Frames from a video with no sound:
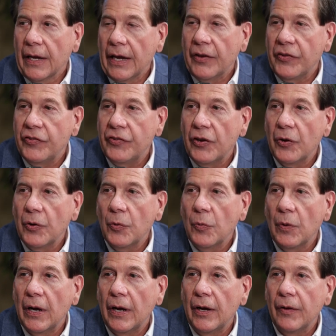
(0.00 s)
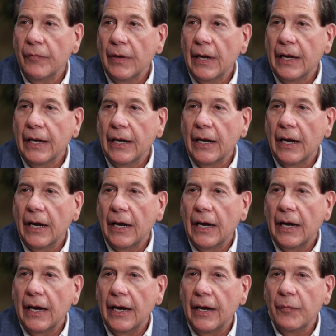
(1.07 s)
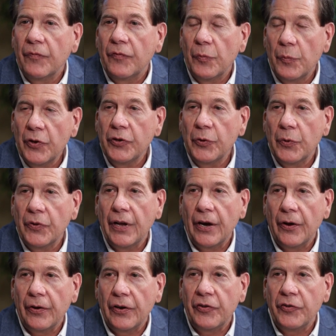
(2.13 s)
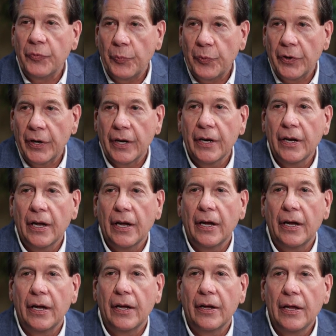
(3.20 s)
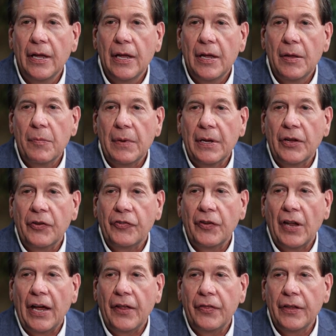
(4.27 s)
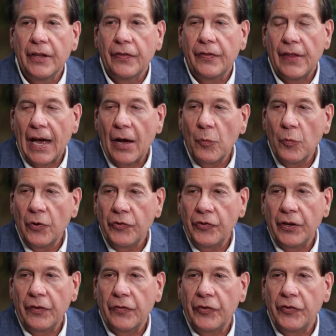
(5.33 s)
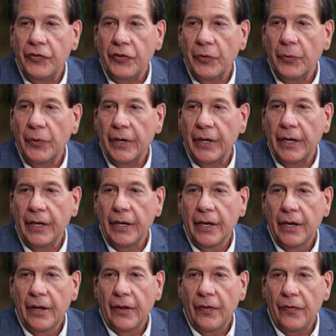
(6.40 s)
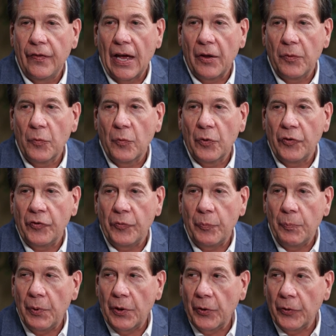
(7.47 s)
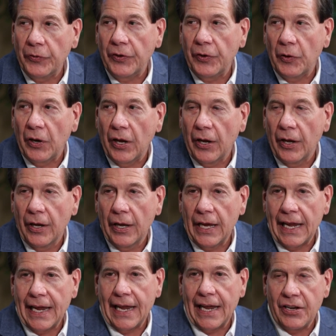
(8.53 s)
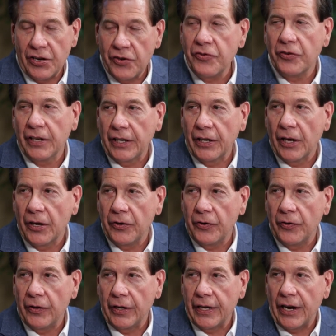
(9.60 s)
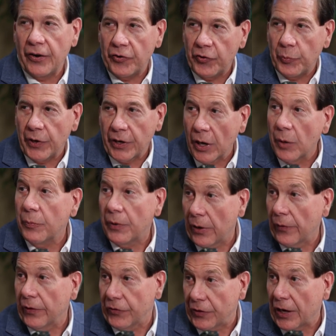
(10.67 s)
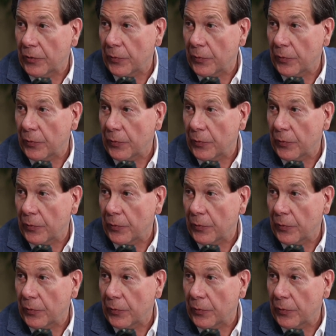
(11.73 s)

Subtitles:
And so I'm familiar with Heritage Spring because I think that was a facility that was built initially under the CareSpring umbrella. Is that